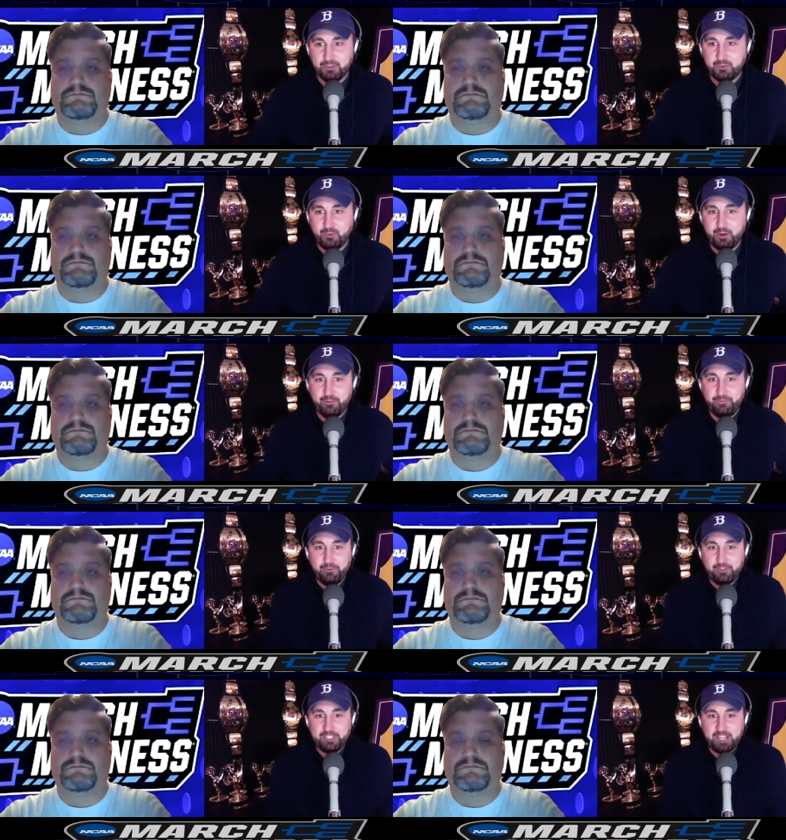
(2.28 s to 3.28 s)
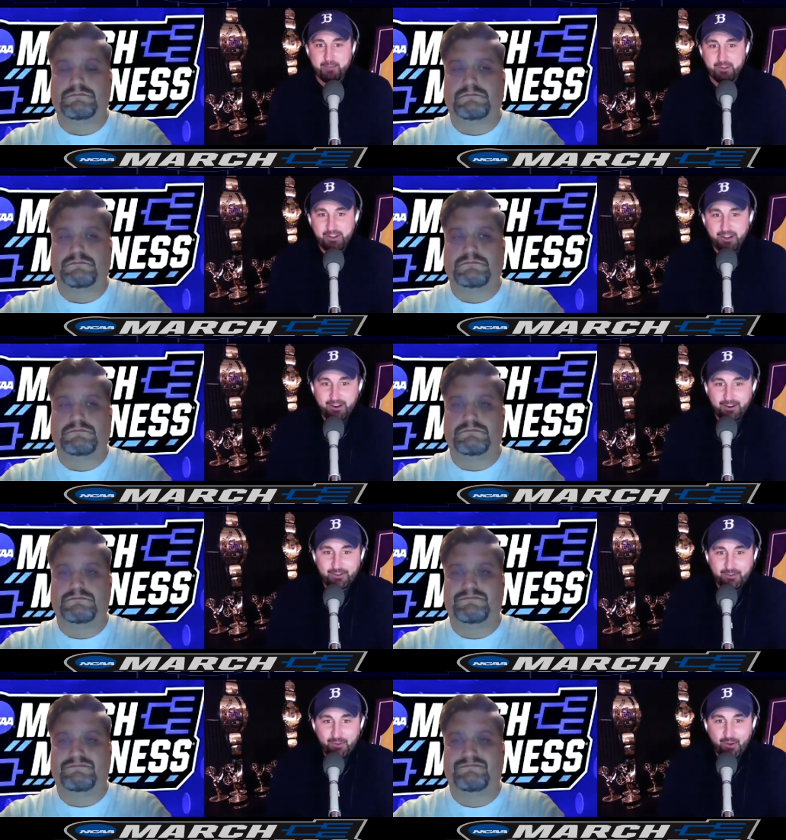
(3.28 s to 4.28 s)
Speaker 1: wonderful time of the year.
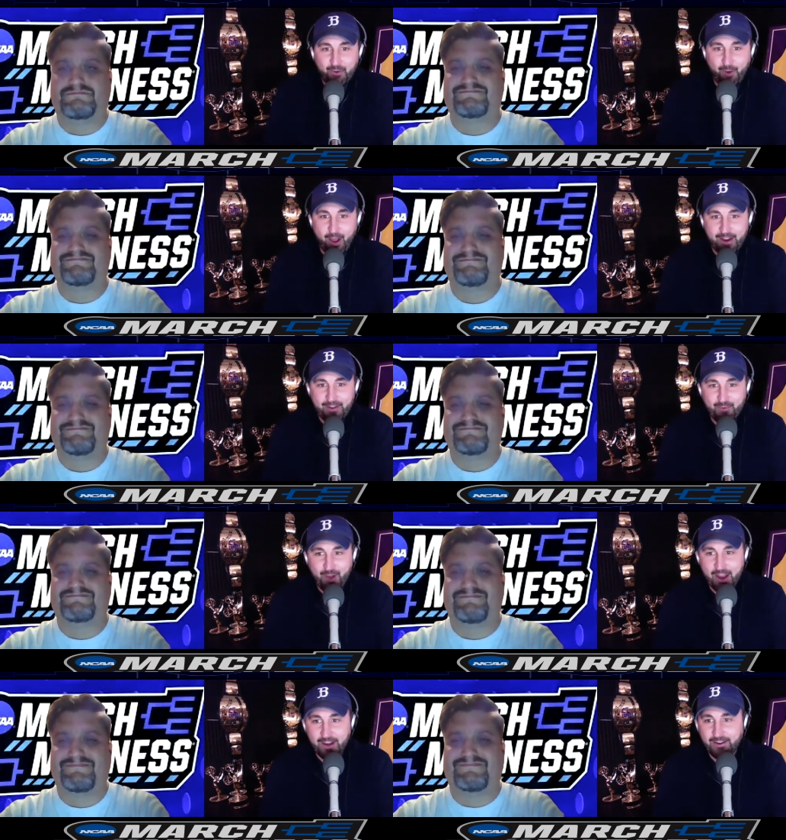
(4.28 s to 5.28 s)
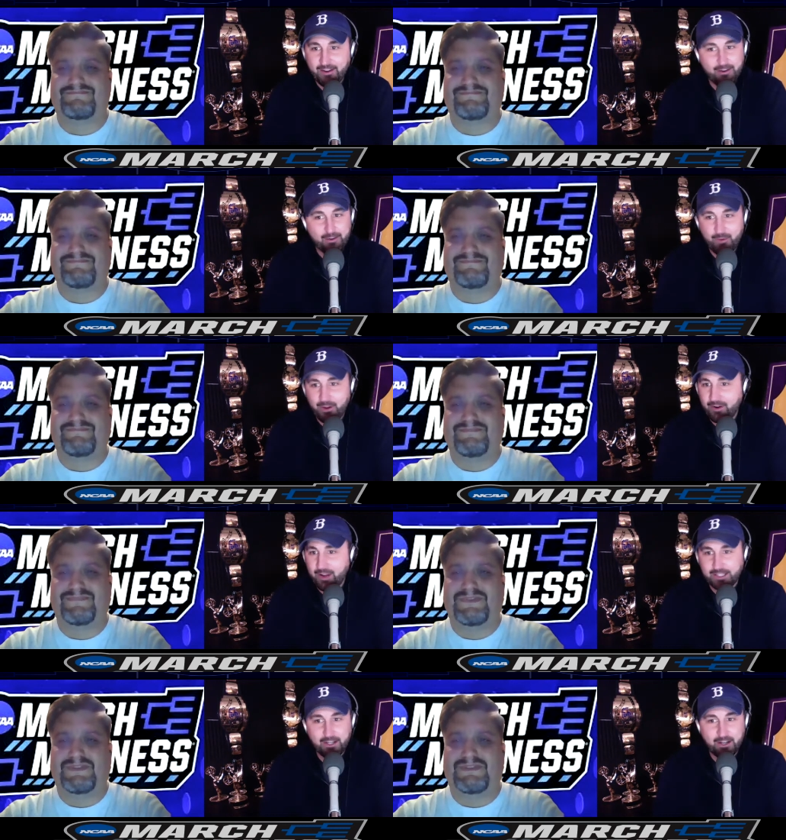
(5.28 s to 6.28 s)
Ryan and Ryan in here, and we are
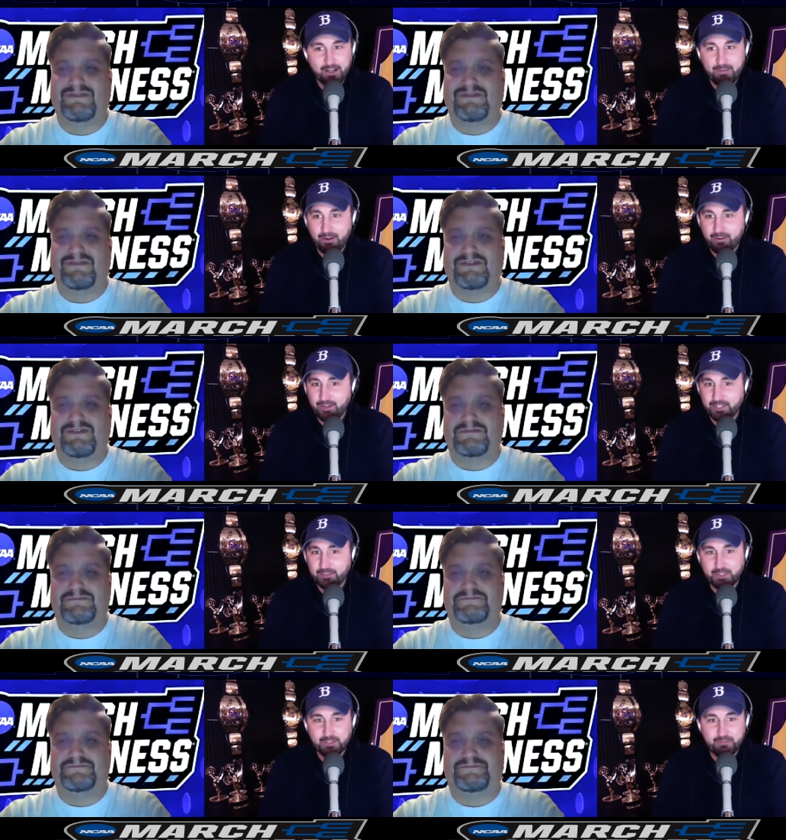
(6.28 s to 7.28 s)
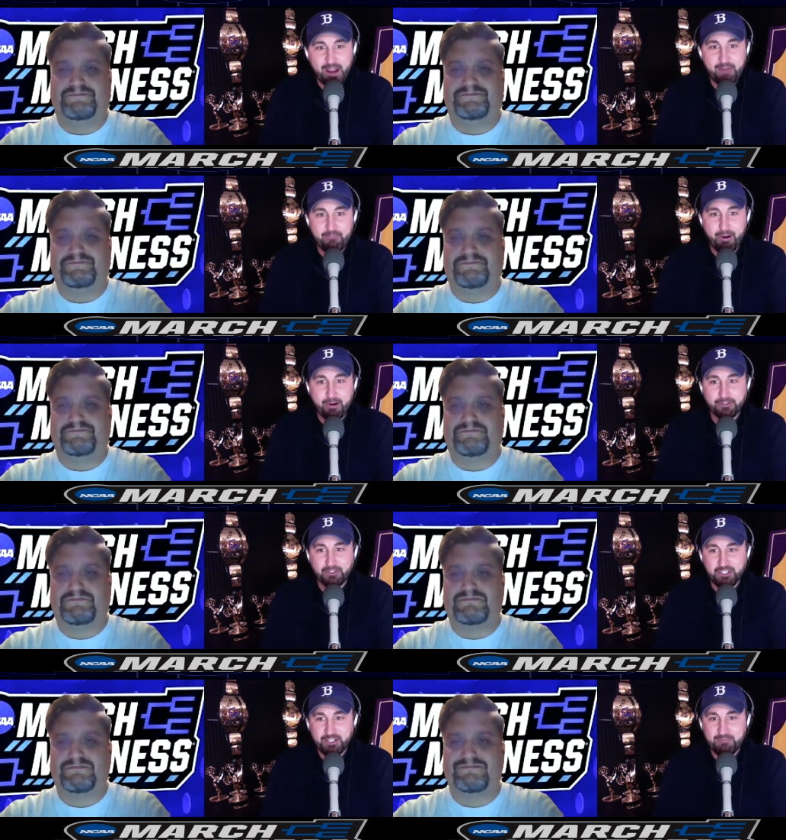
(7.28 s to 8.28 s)
not talking about Christmas, man.
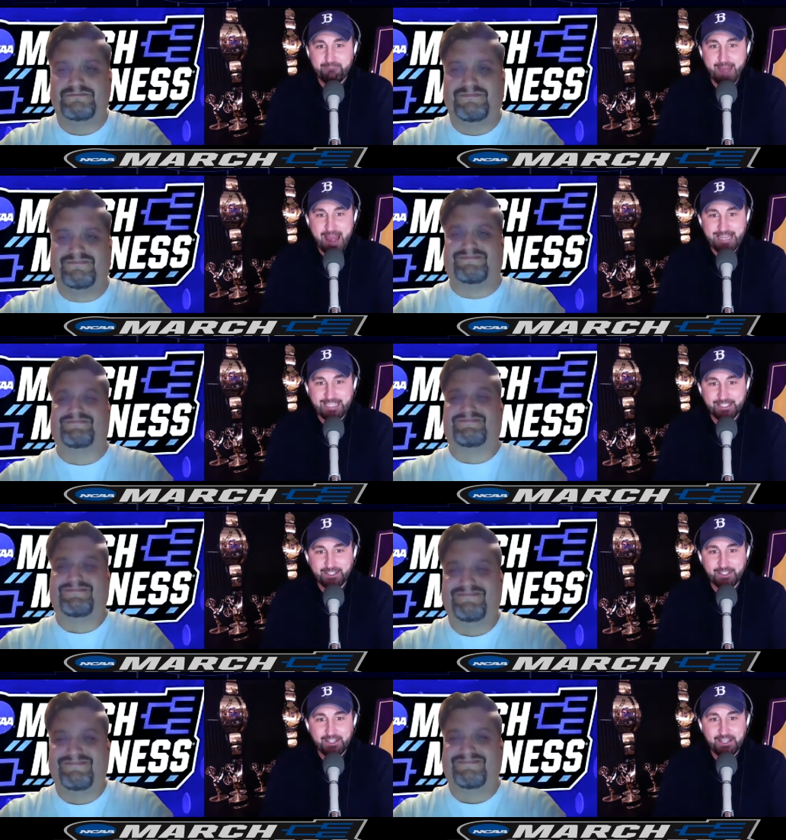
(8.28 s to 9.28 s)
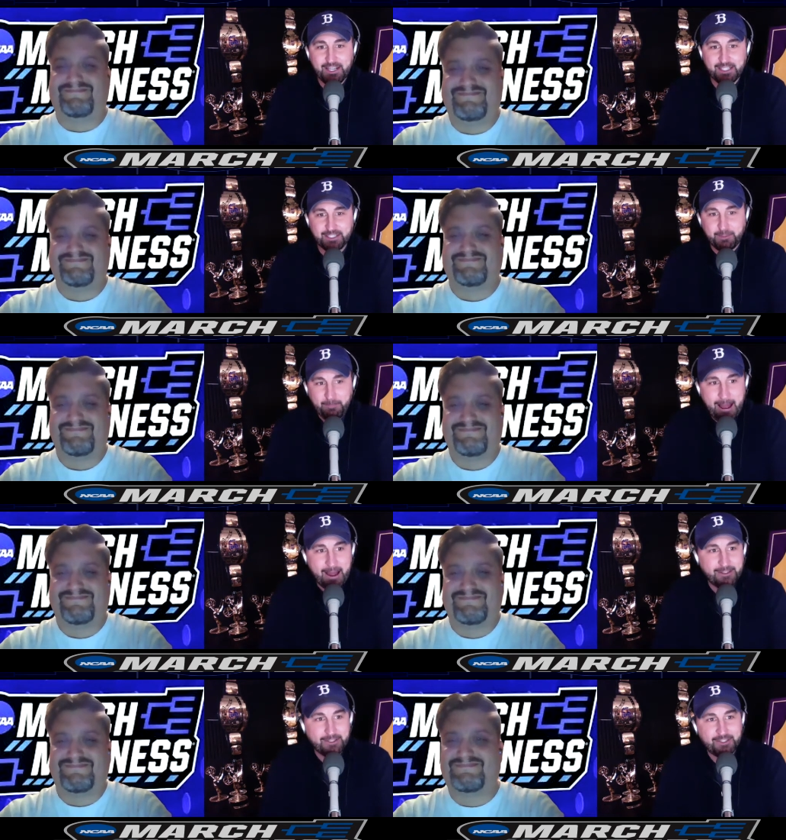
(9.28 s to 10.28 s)
March Madness is upon
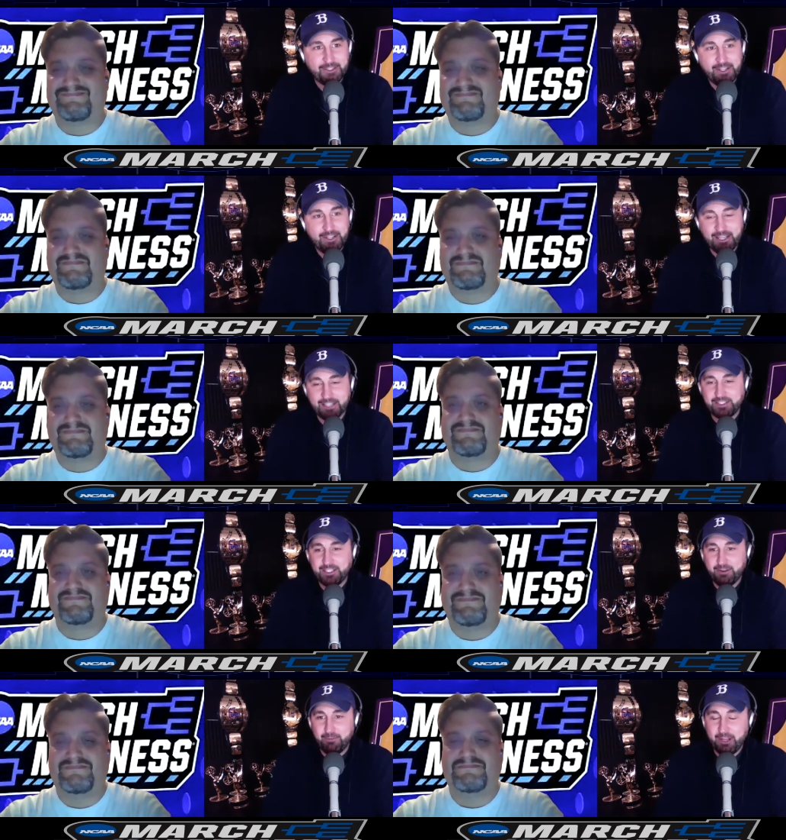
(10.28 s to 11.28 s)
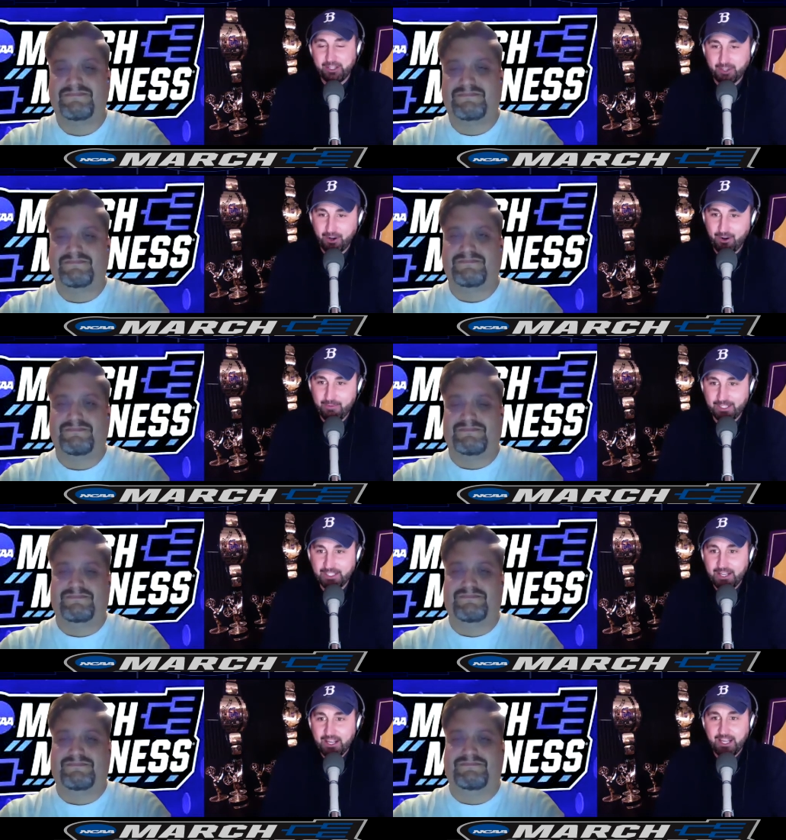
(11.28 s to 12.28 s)
us. The NCAA tournament
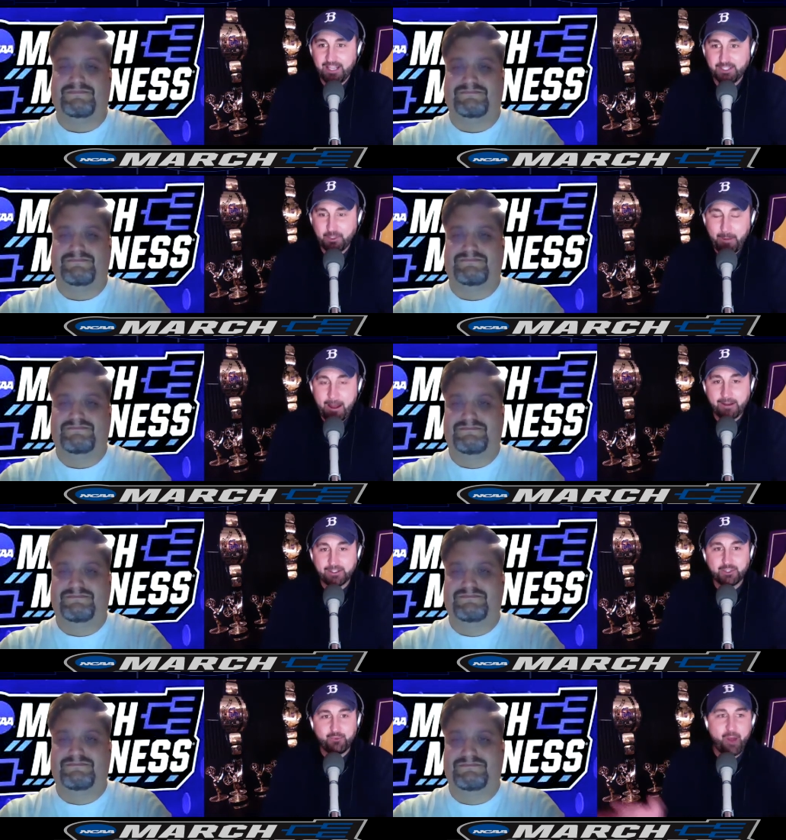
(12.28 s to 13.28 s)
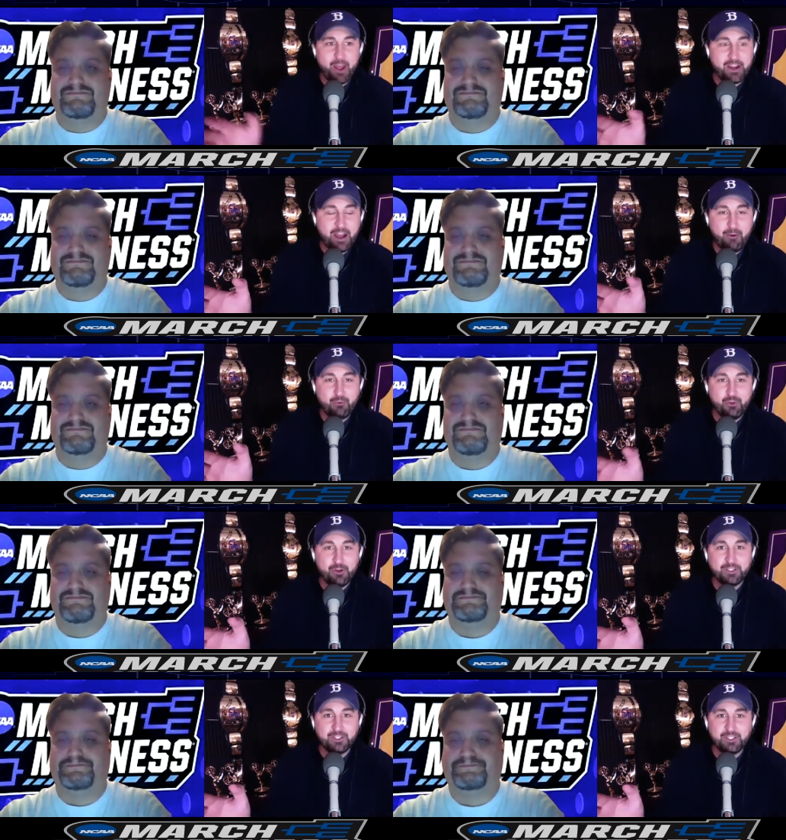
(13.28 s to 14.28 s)
is upon us. And Ryan, how good
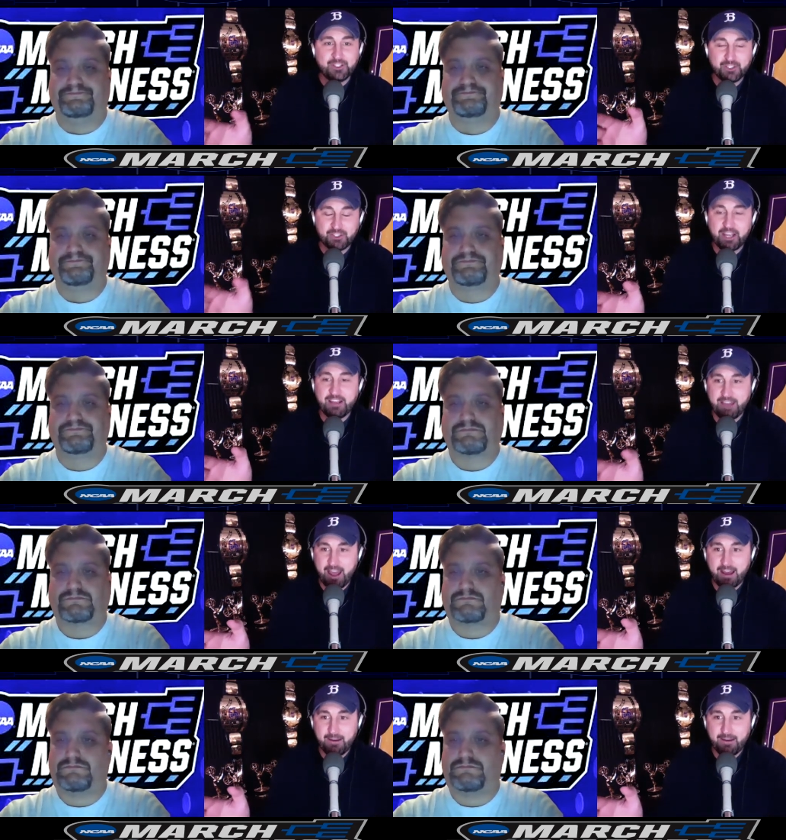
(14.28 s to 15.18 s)
is it to say that